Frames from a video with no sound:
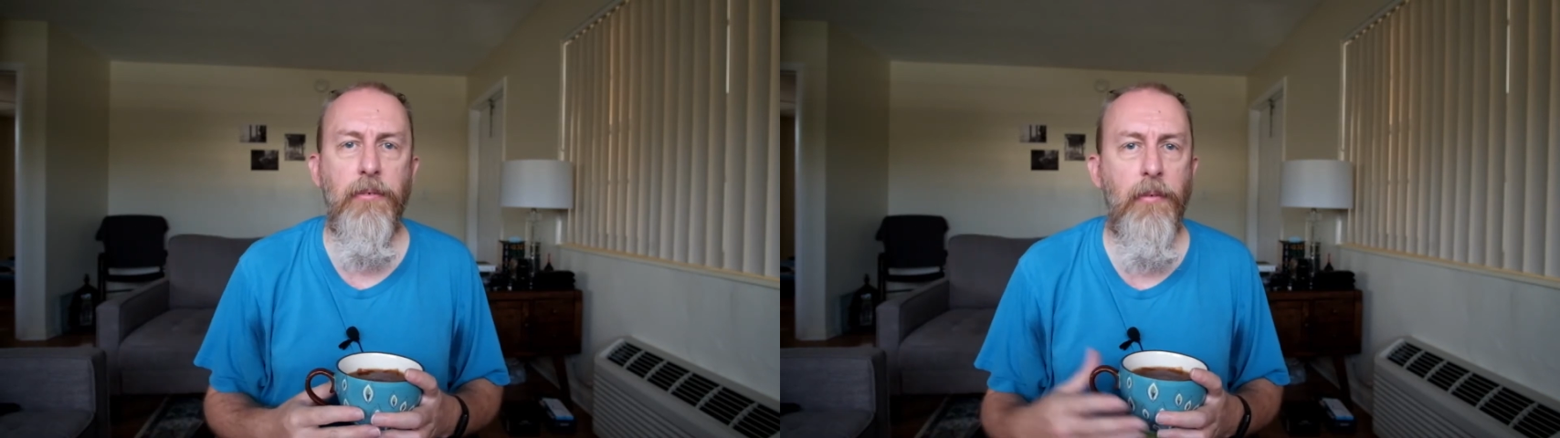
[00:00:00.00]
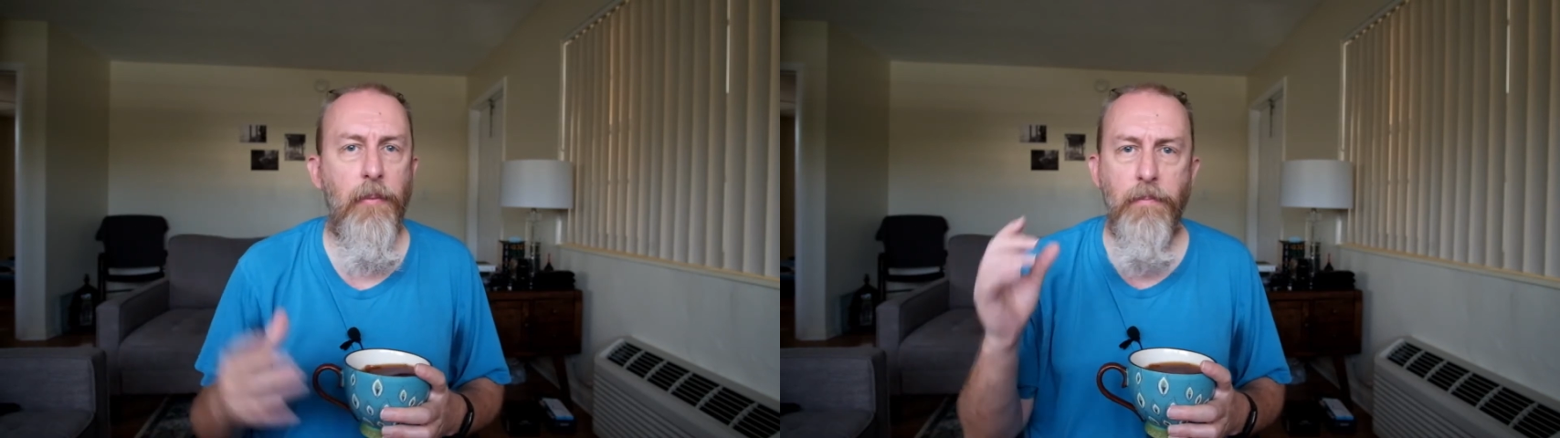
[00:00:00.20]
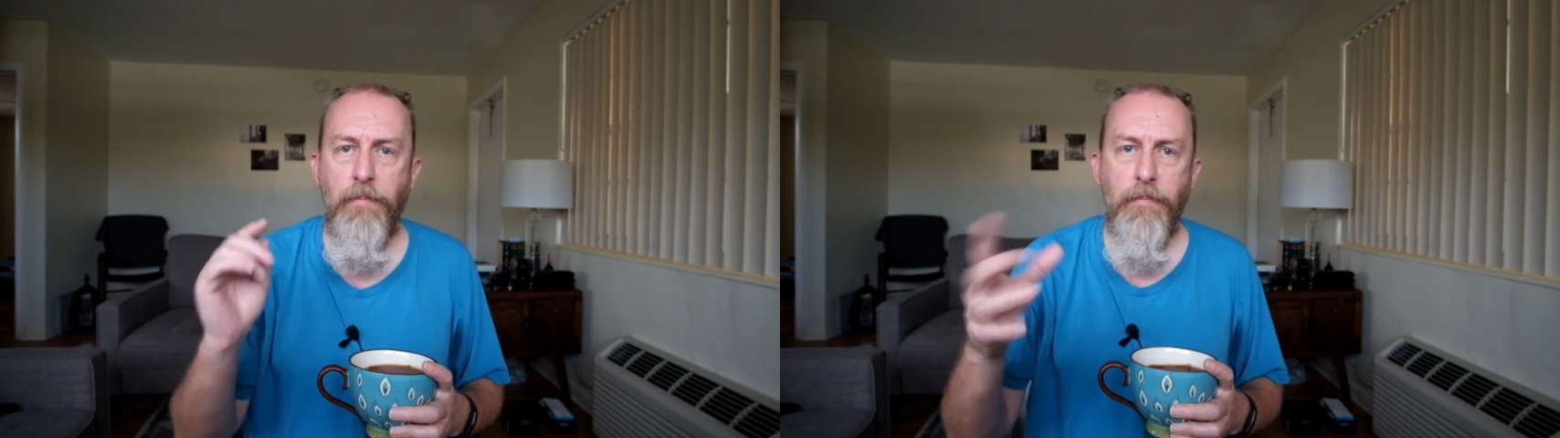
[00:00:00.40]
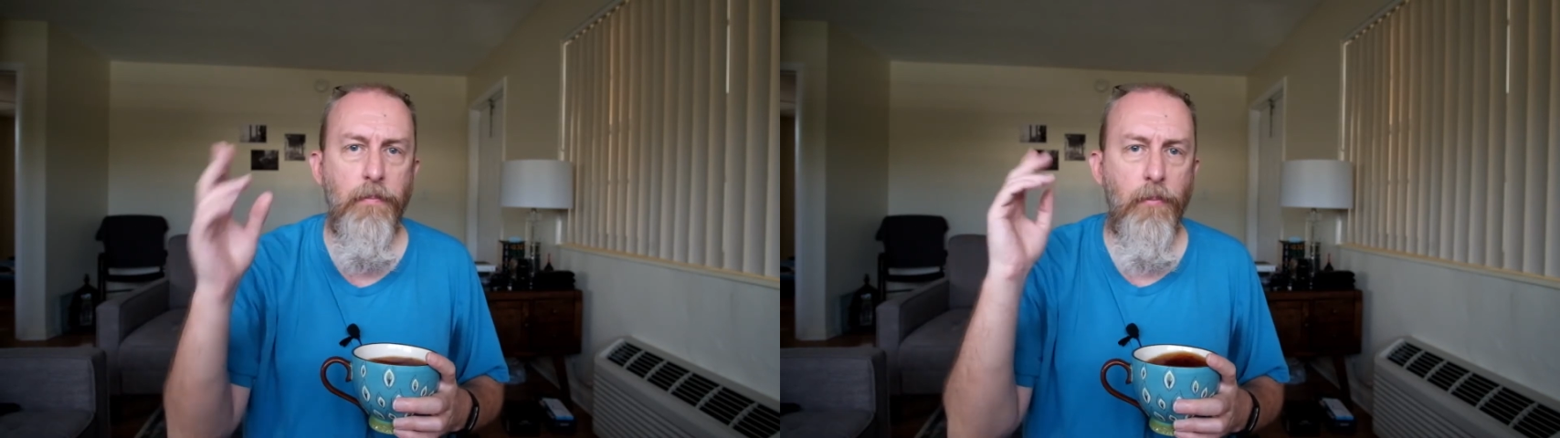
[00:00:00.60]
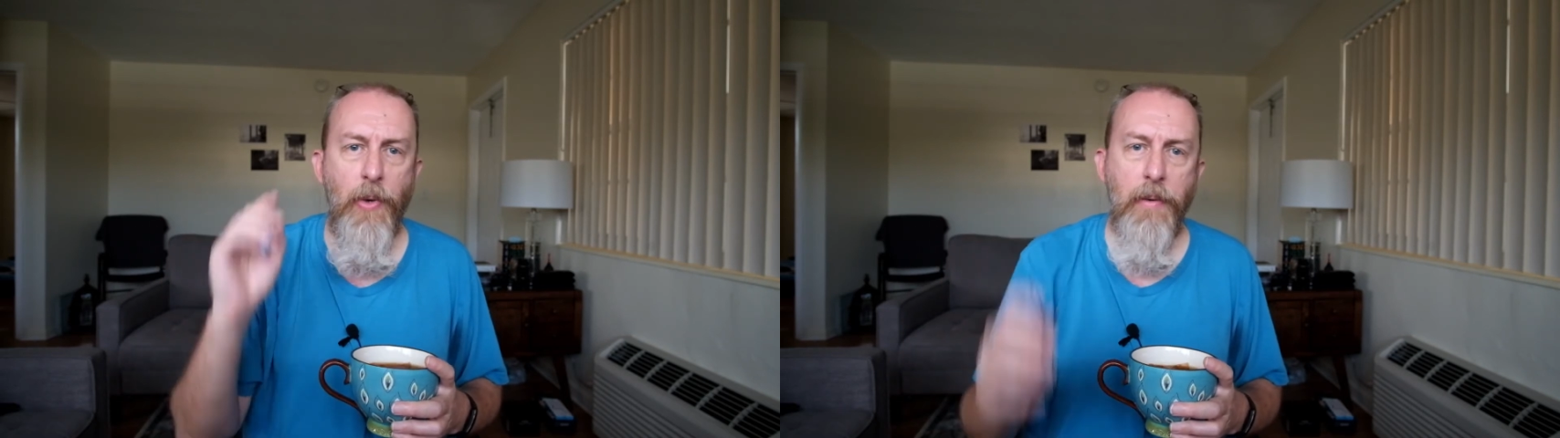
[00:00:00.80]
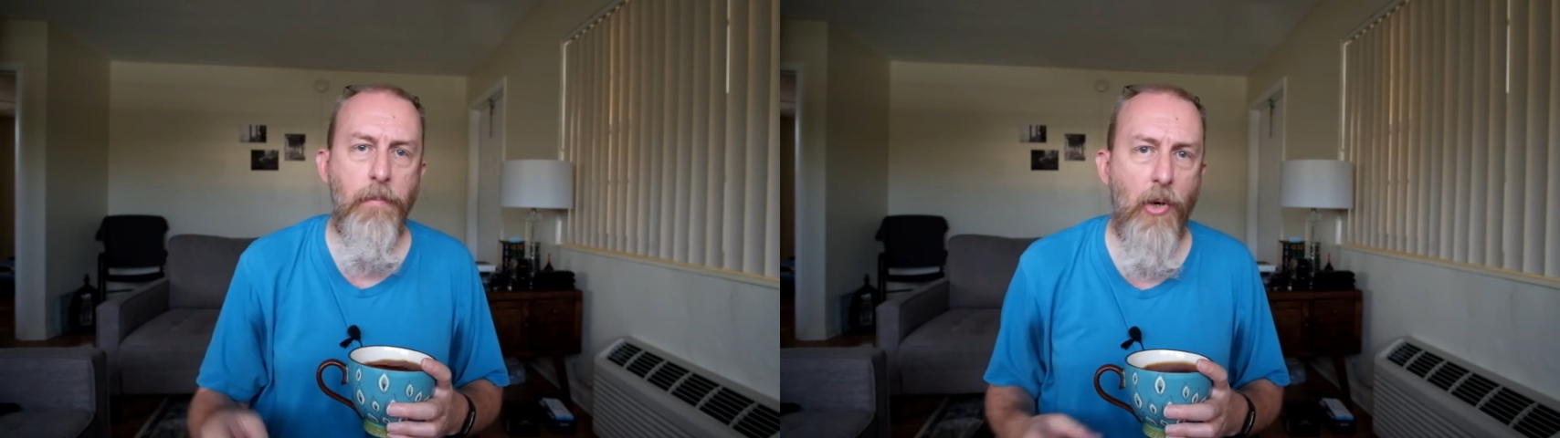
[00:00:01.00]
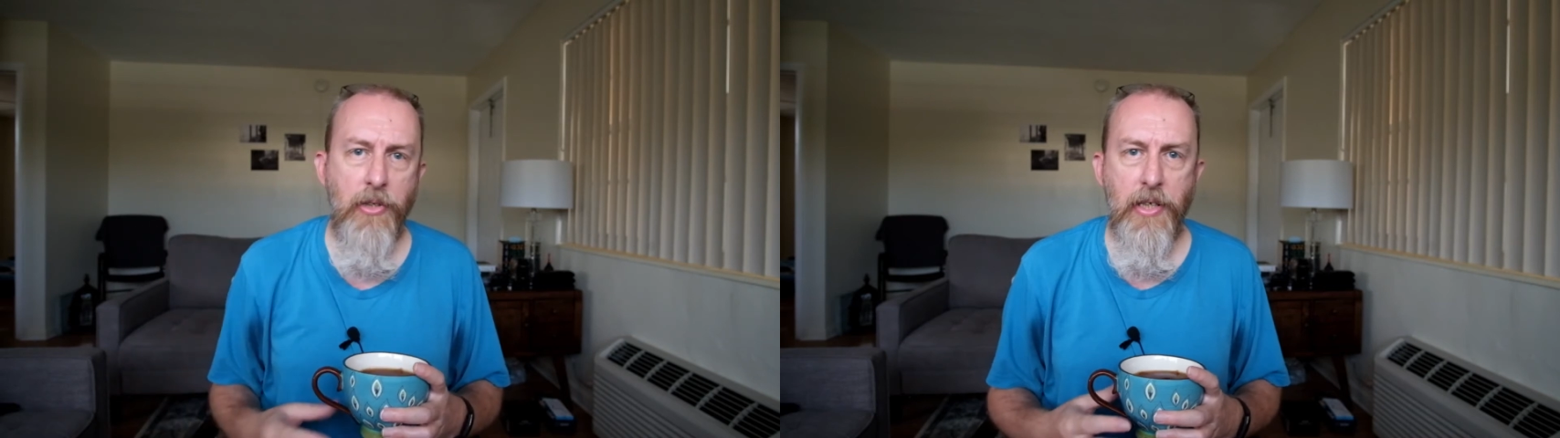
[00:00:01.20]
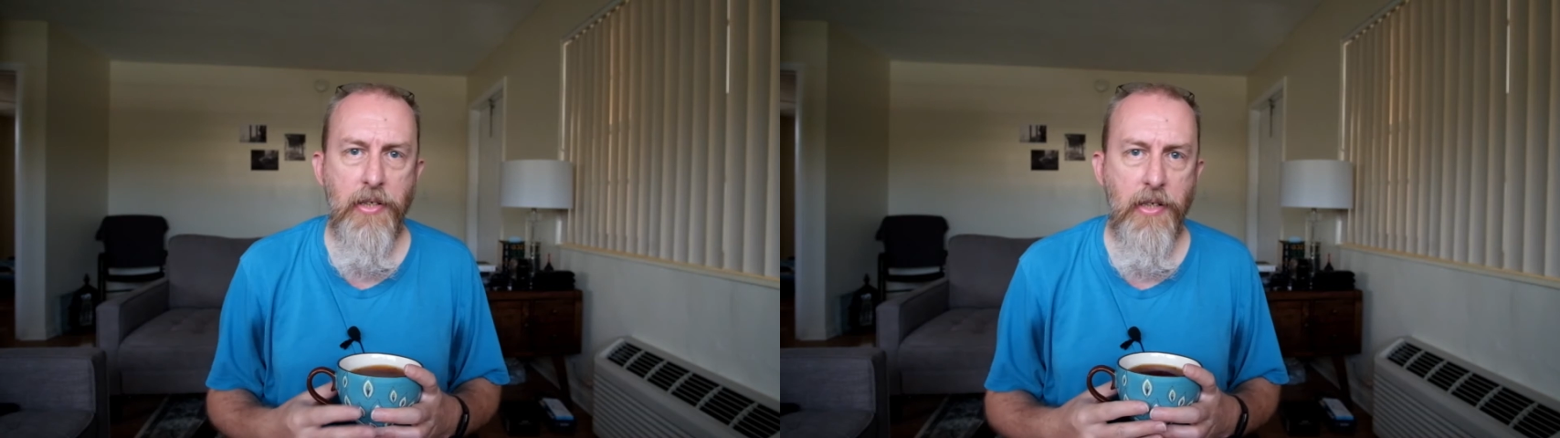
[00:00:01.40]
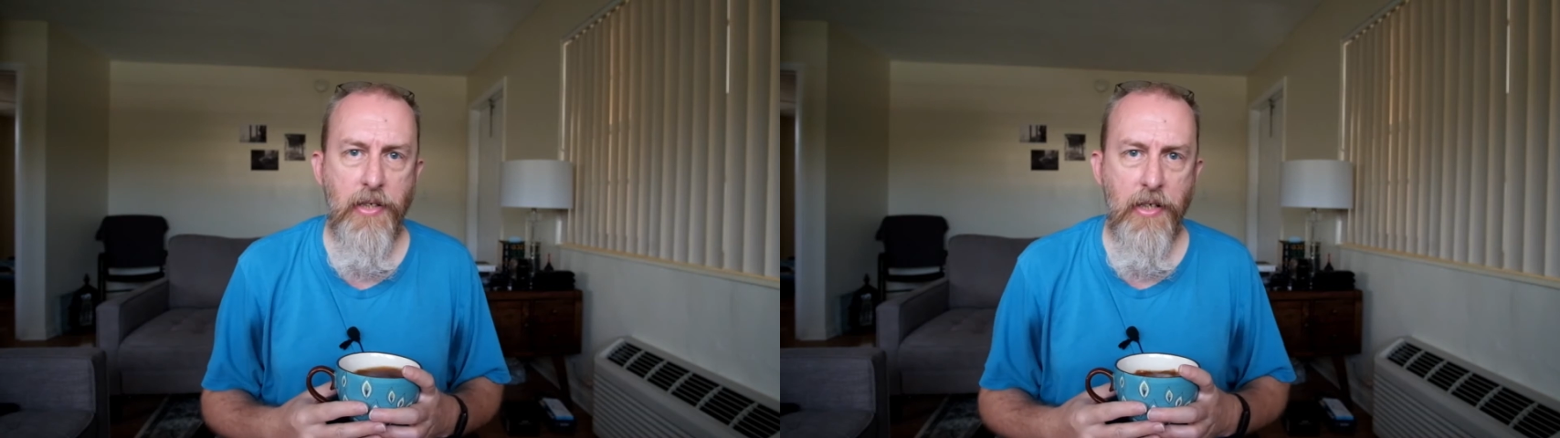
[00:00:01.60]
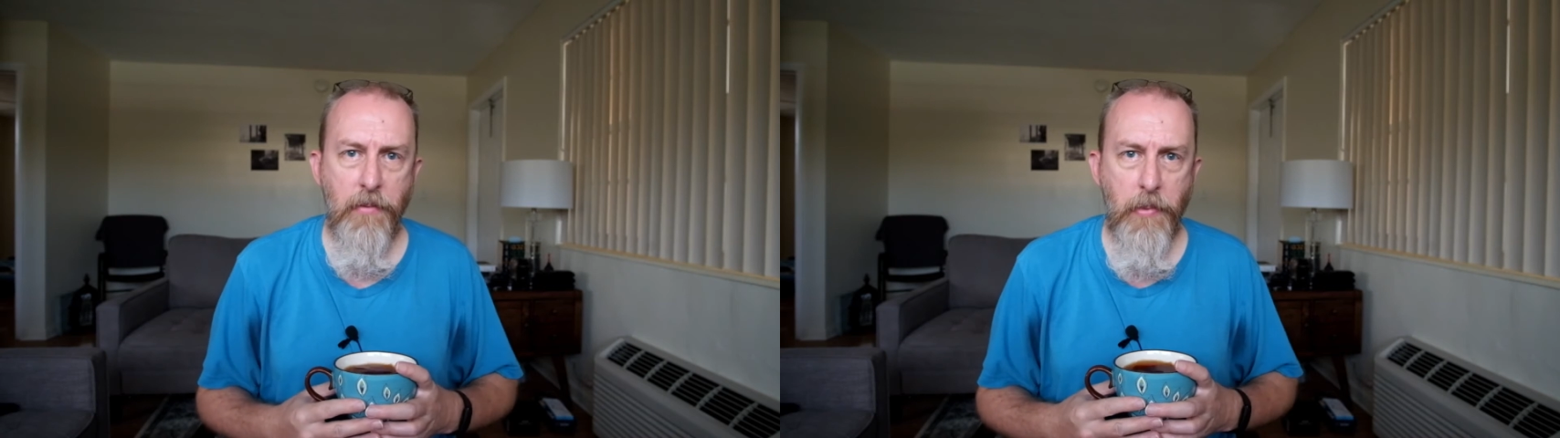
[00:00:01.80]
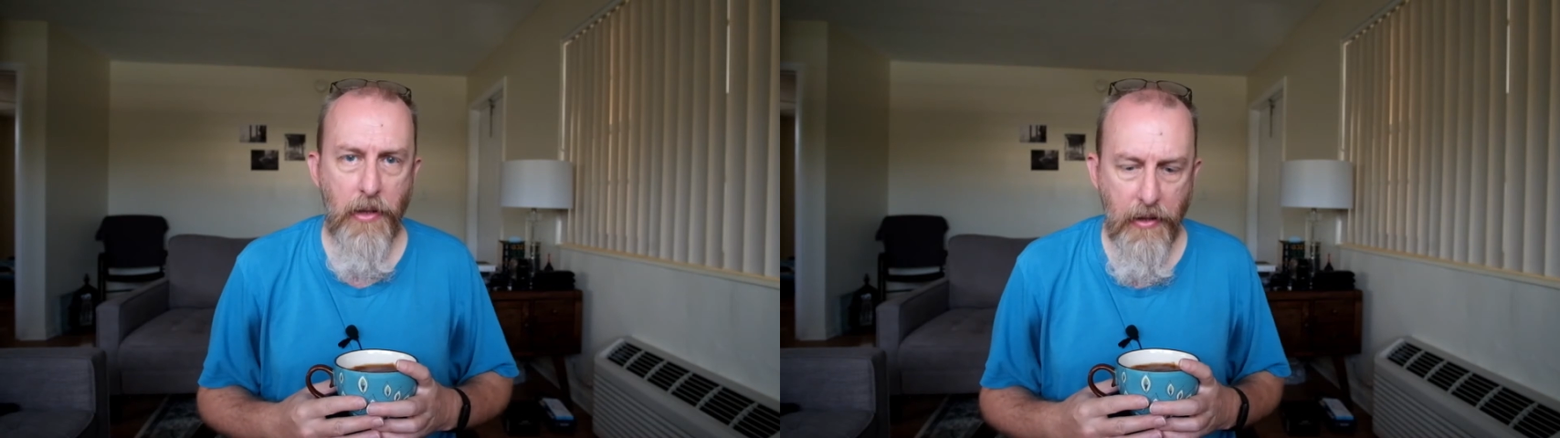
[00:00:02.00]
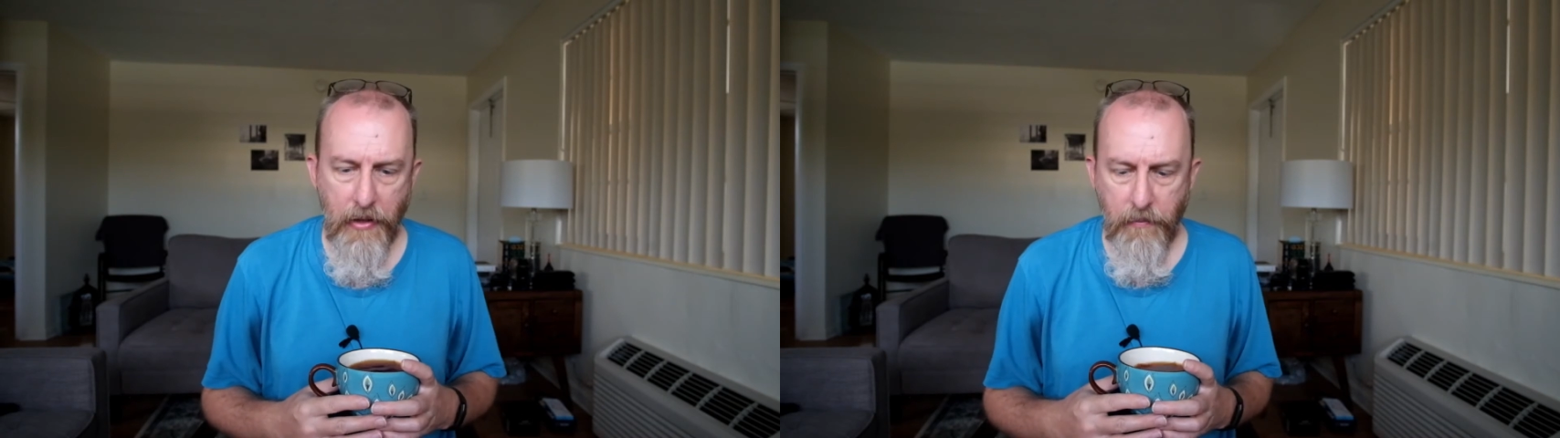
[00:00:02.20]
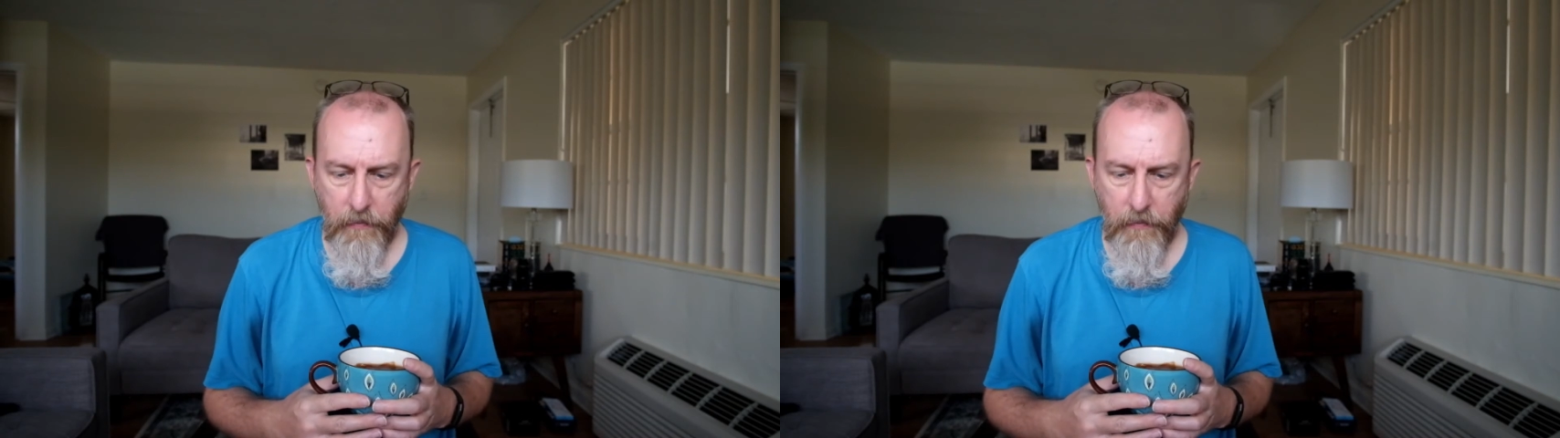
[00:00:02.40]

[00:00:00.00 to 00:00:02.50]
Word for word: and went and bought Sense and Sensibility